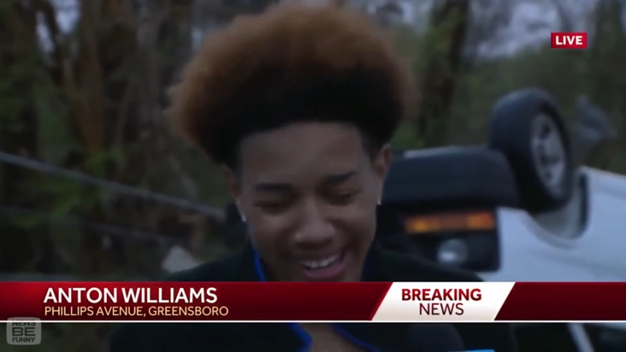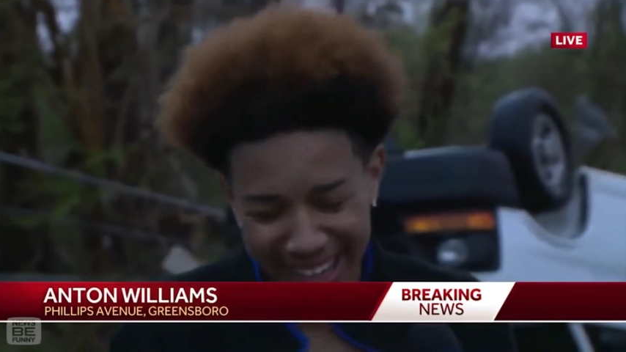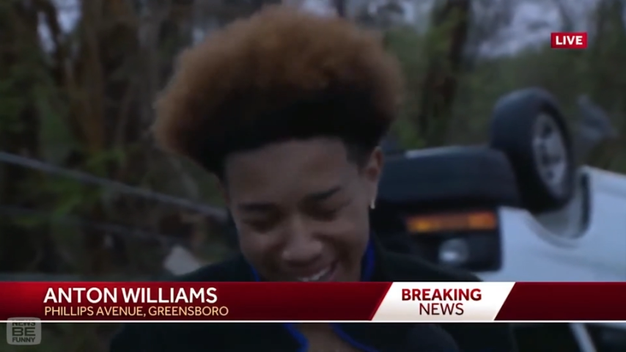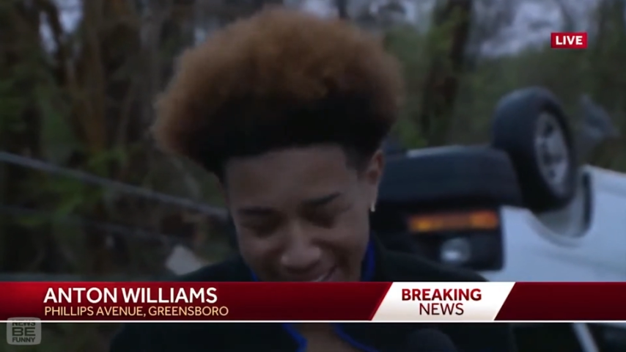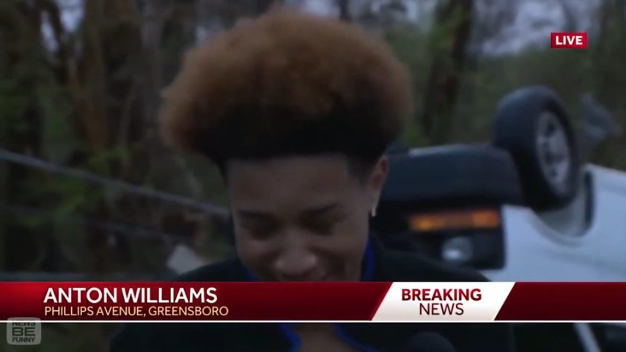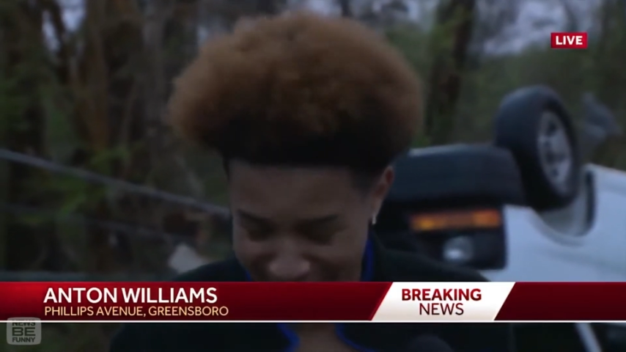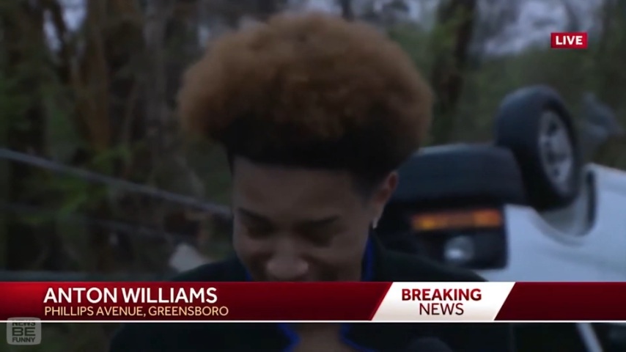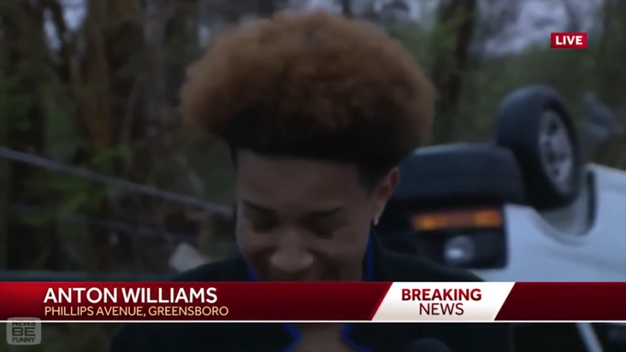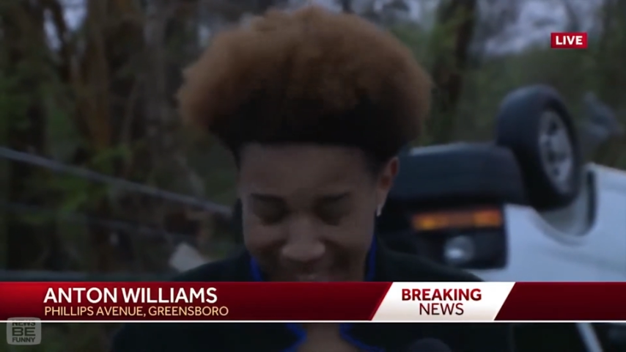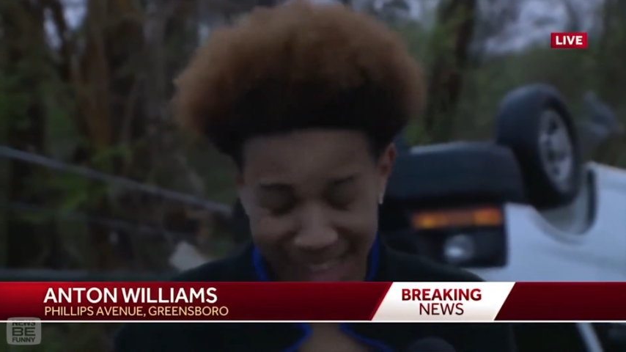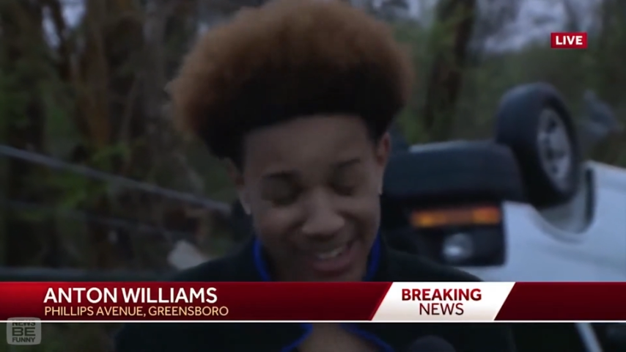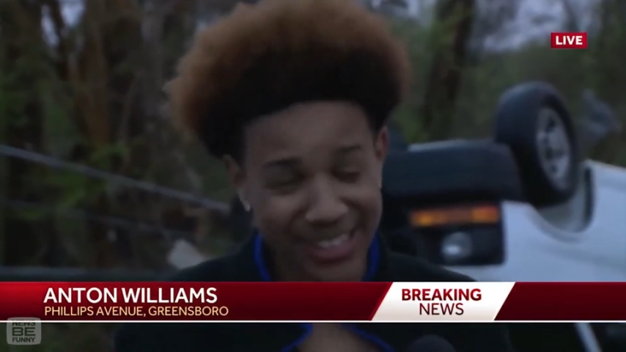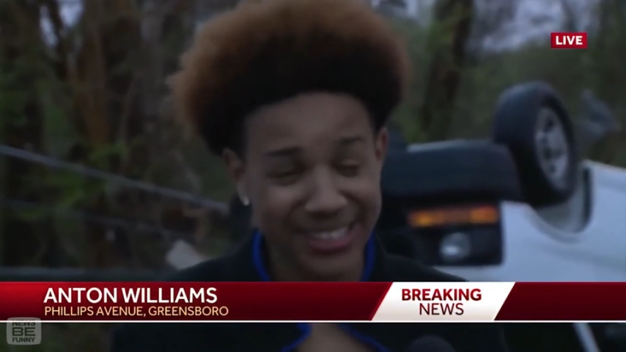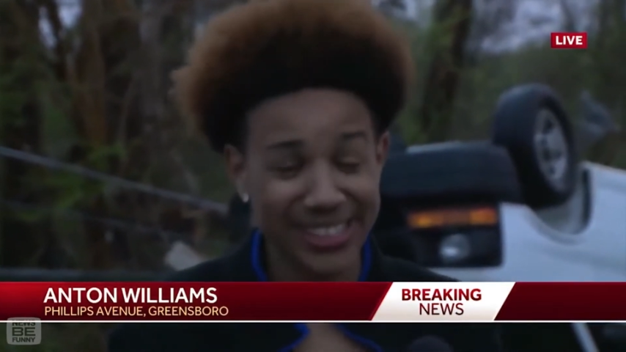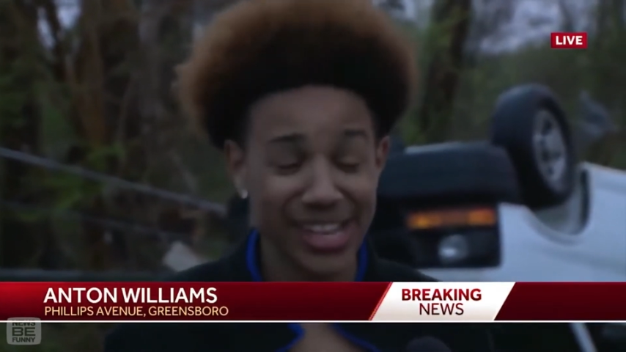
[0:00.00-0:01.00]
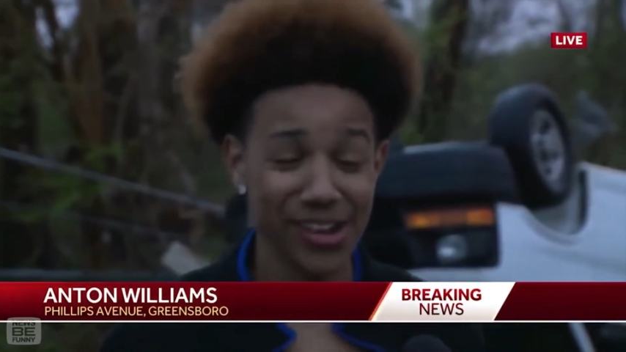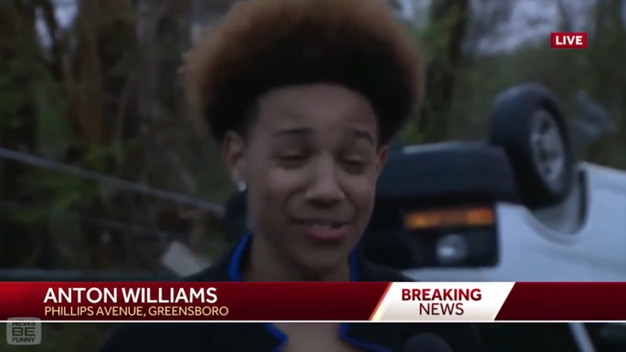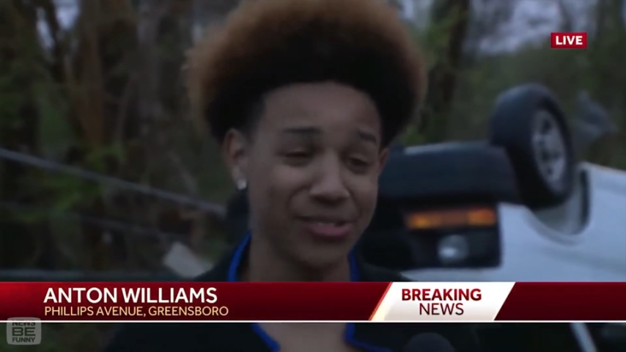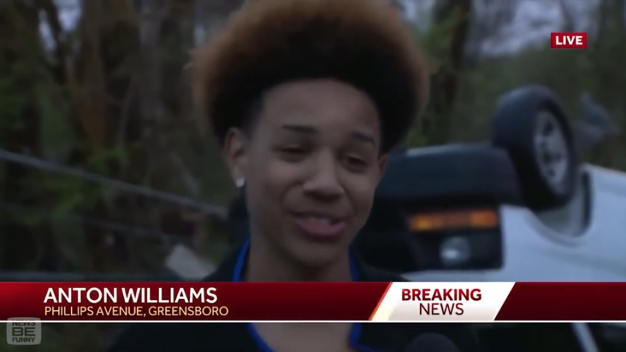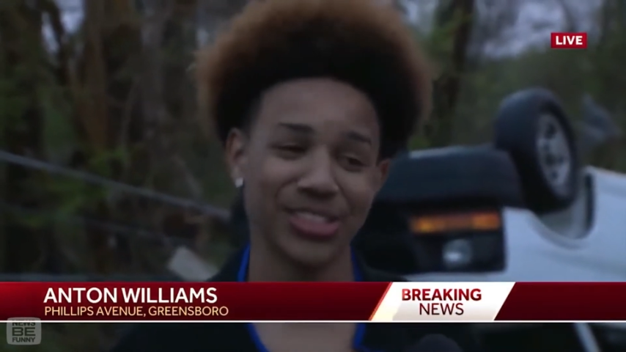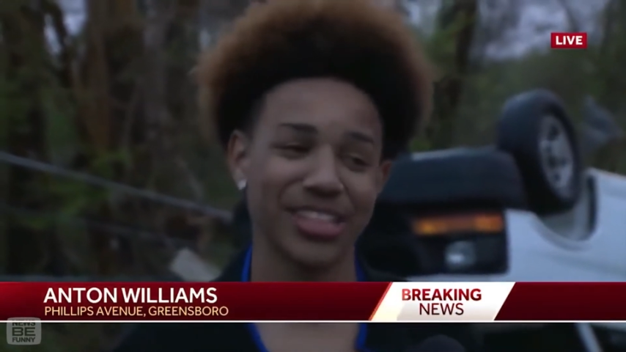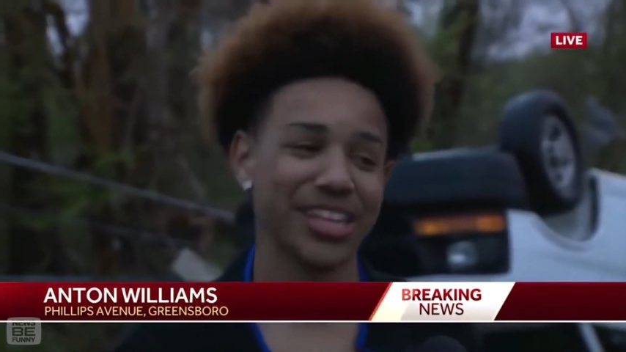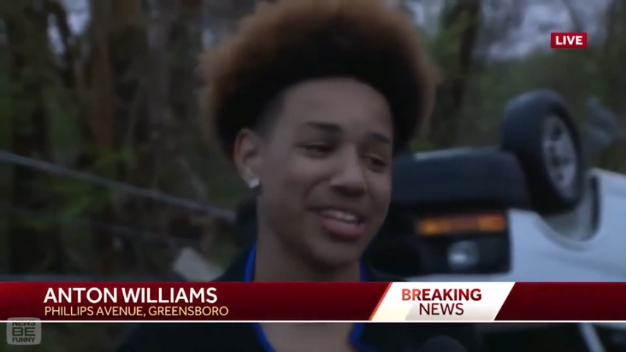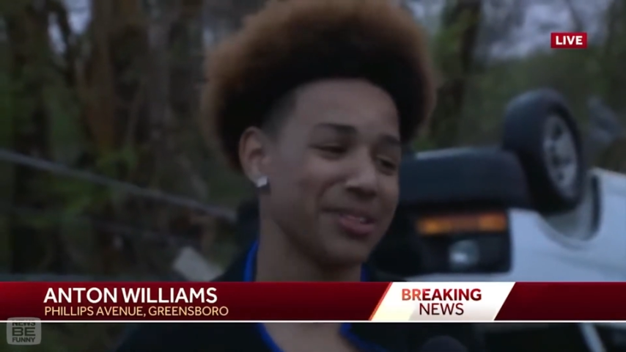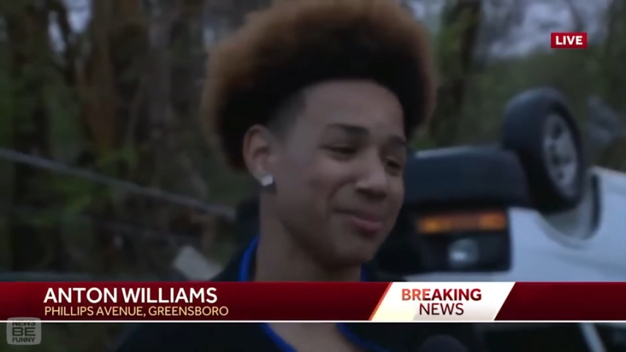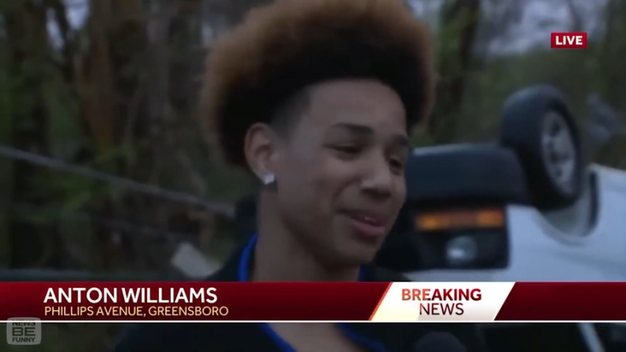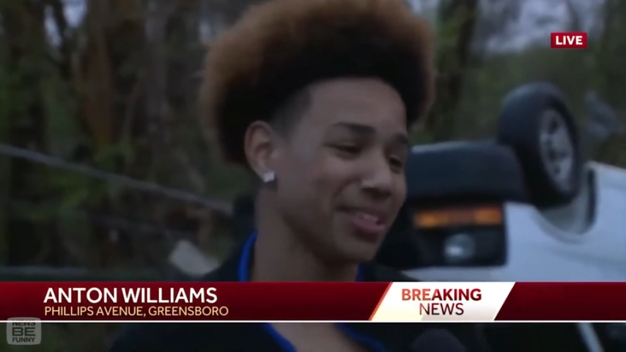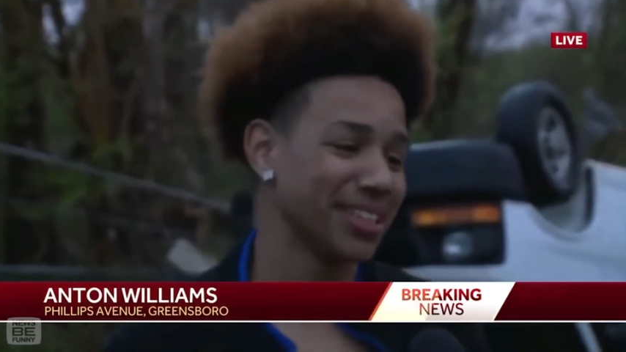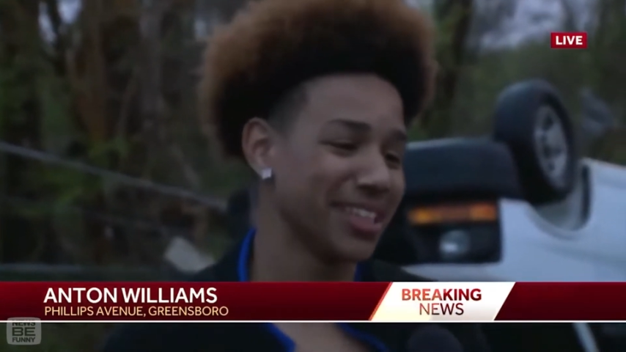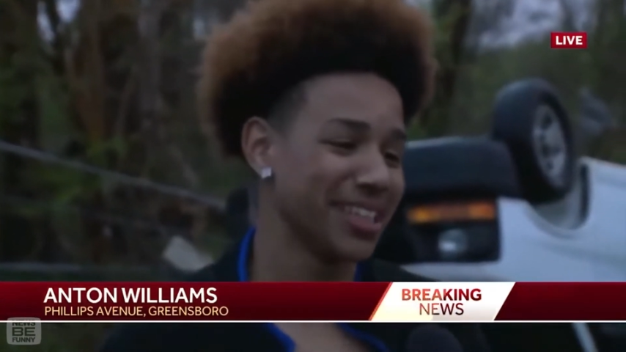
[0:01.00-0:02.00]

Speaker 1: I was, honestly, I was just thinking about the